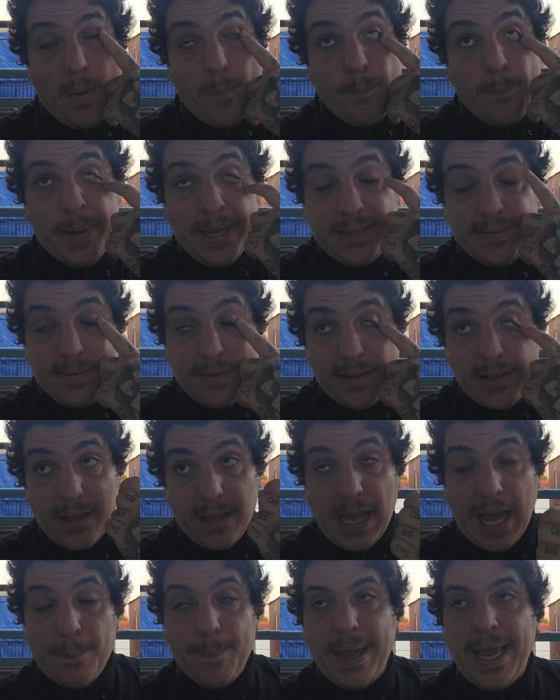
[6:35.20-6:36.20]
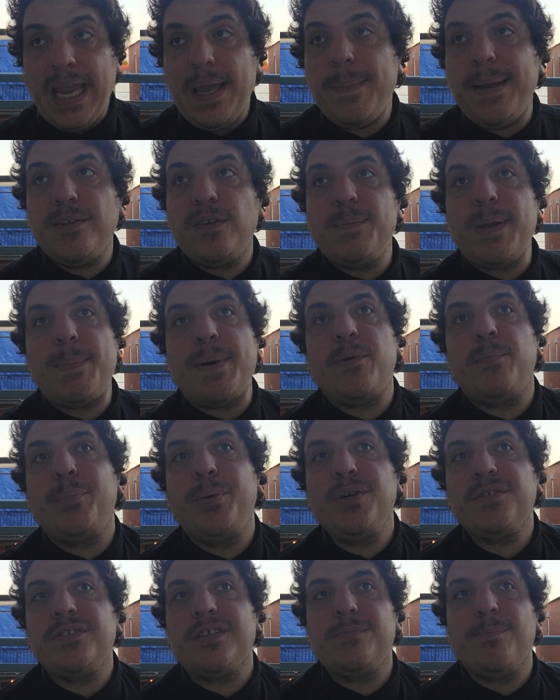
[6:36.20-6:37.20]
but I'm aiming to be a better
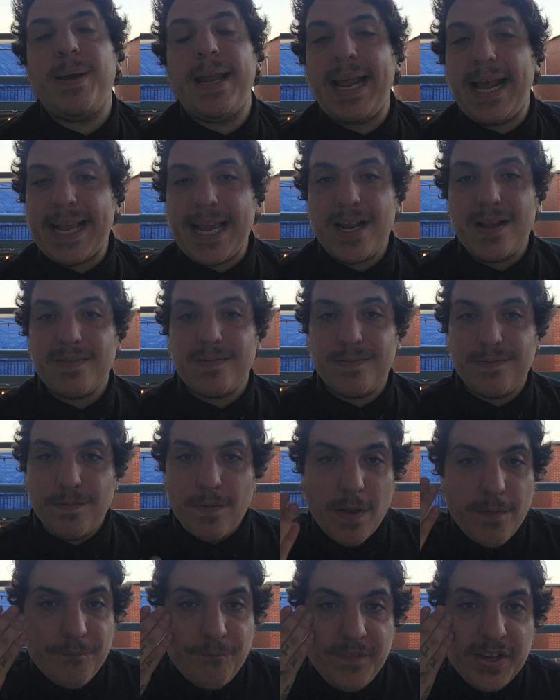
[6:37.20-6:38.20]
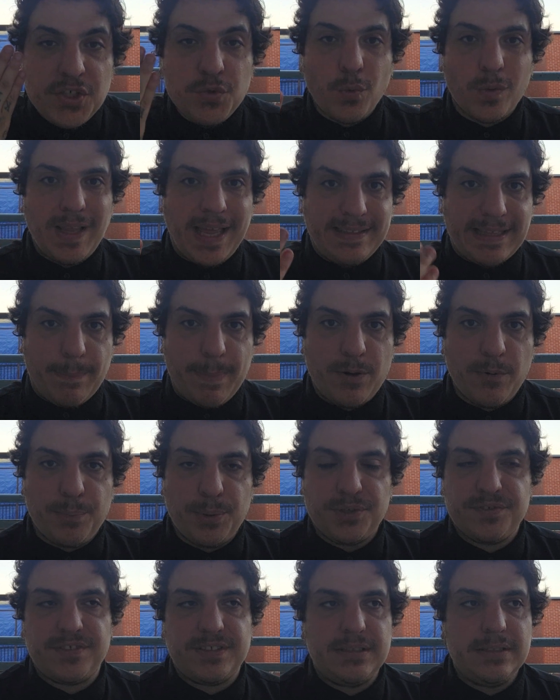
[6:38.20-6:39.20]
person, but I cannot visualize a better
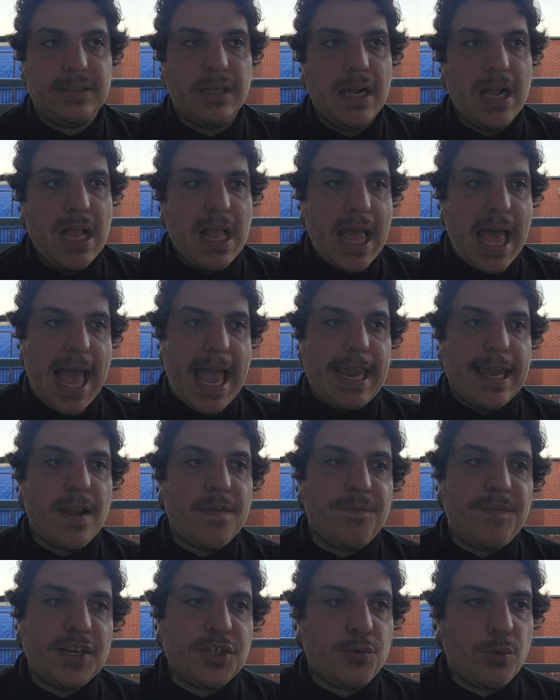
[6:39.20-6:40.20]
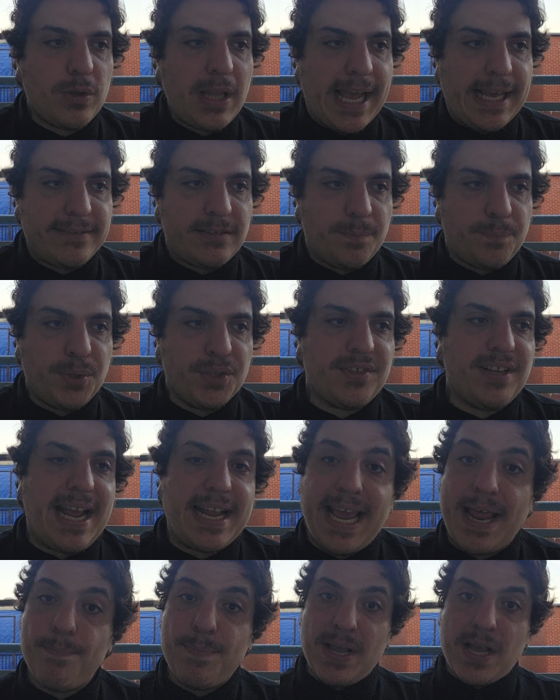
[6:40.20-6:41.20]
person. I cannot visualize the person I
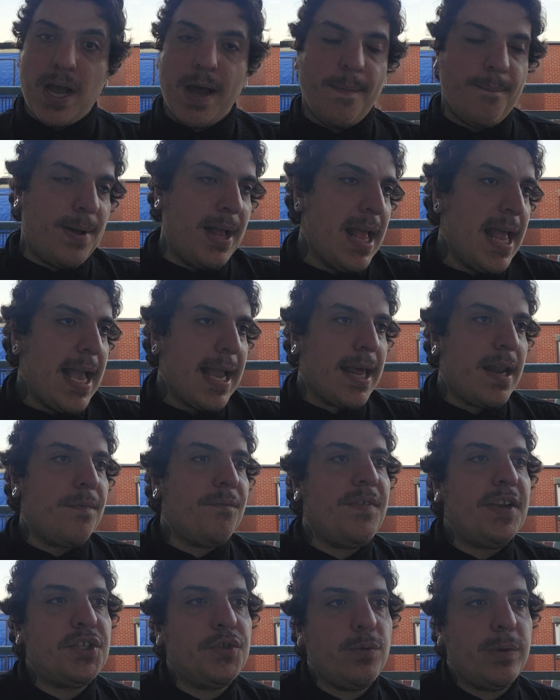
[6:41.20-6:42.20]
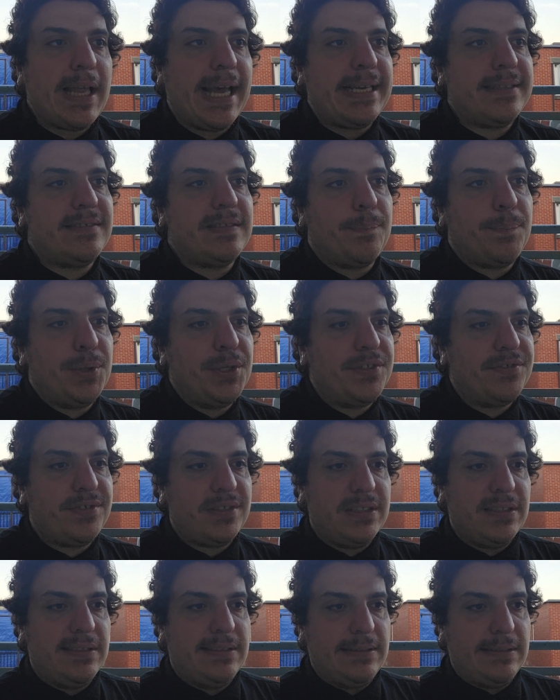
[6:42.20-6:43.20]
can become. I cannot visualize the
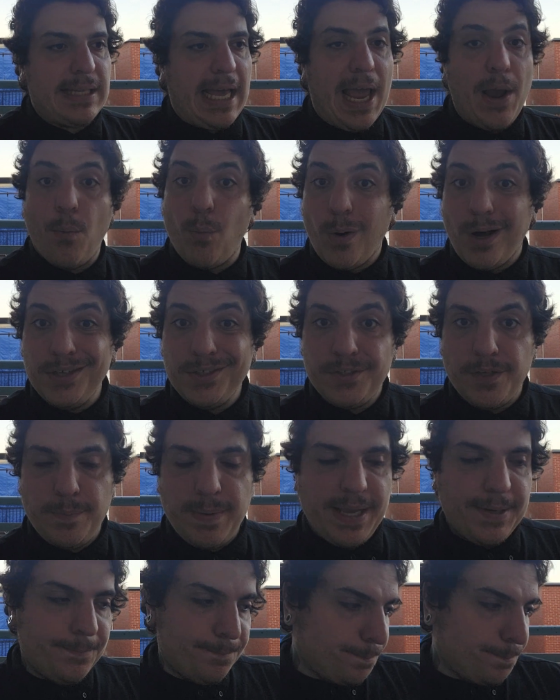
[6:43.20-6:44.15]
person I want to be.